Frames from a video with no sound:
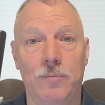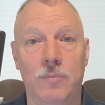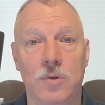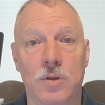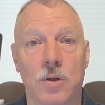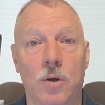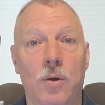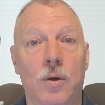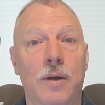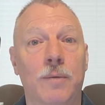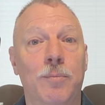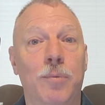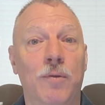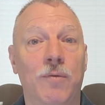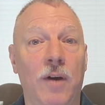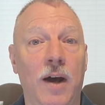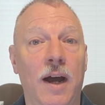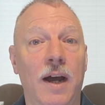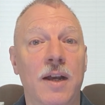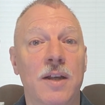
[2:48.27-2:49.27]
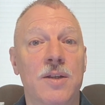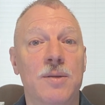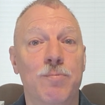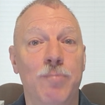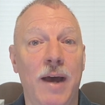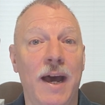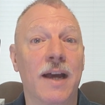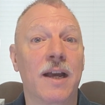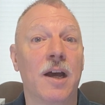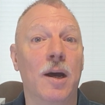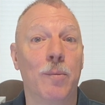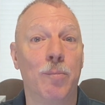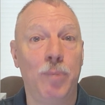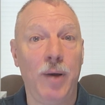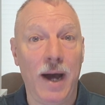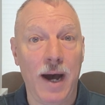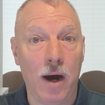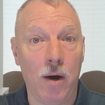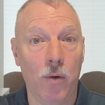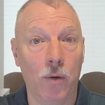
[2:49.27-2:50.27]
So it provides backup
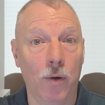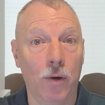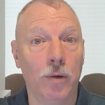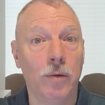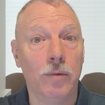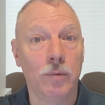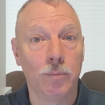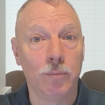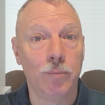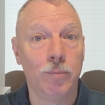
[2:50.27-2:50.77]
power,